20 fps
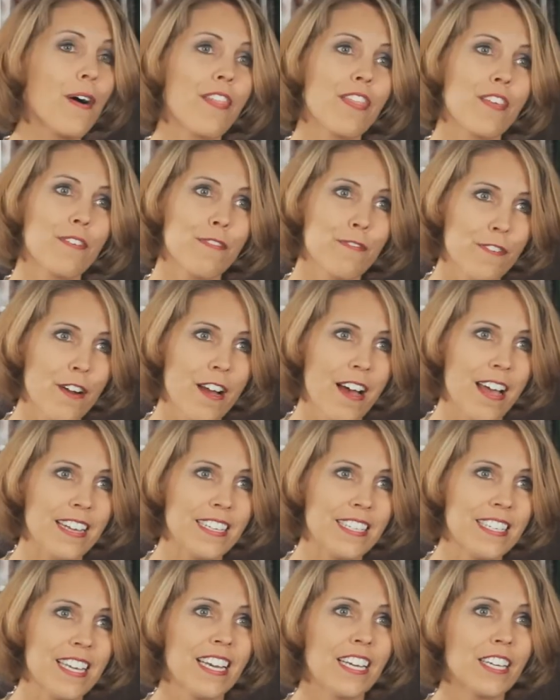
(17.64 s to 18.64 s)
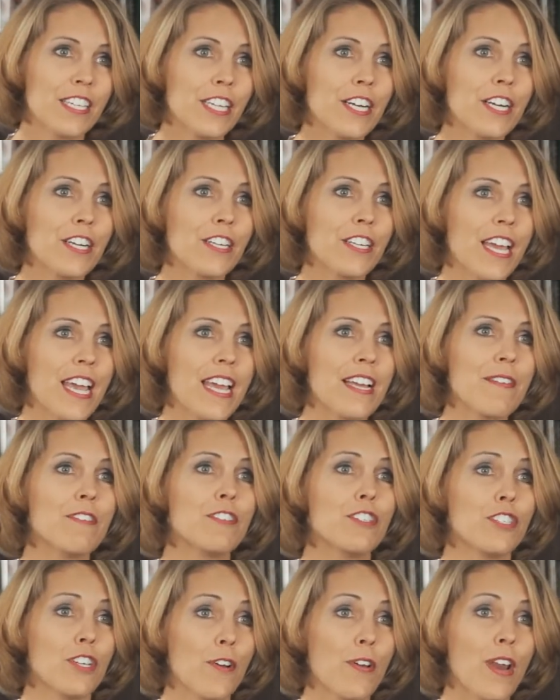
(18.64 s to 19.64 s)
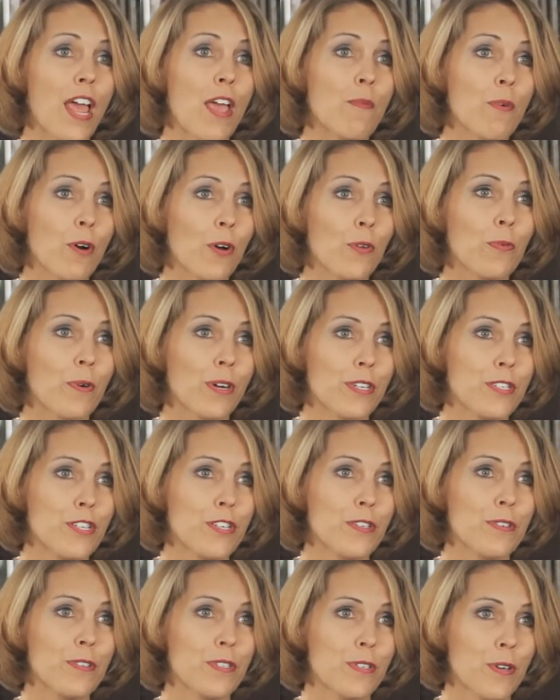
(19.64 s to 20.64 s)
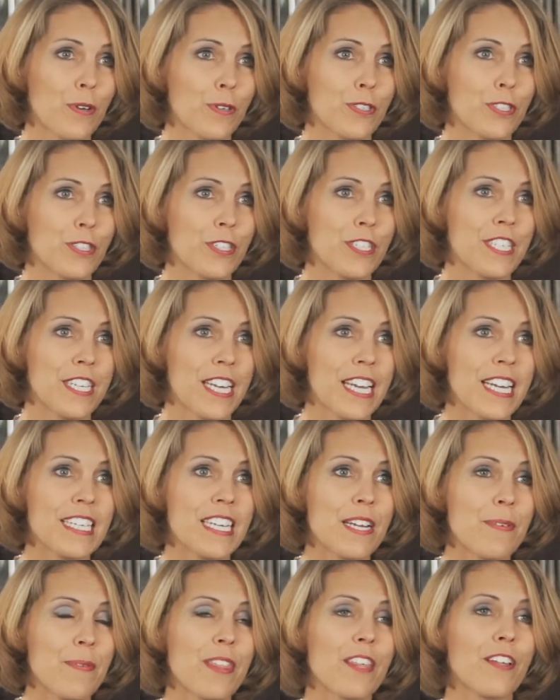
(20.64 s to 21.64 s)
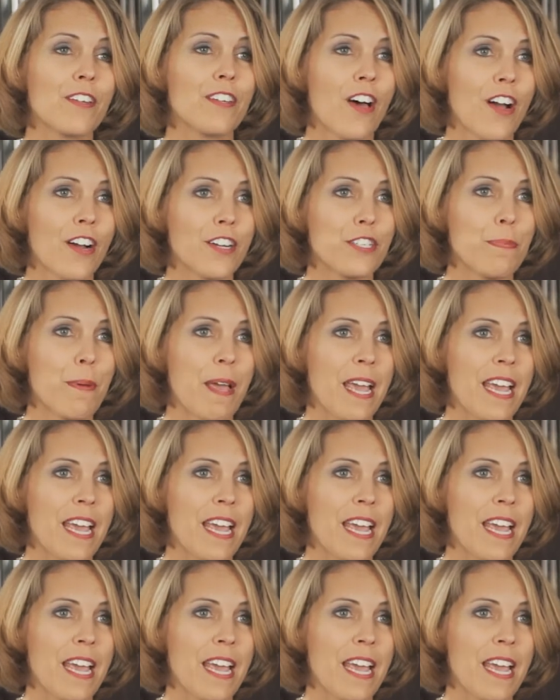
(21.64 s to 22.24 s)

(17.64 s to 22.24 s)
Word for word: on the front clearly showed a World War II soldier standing with a large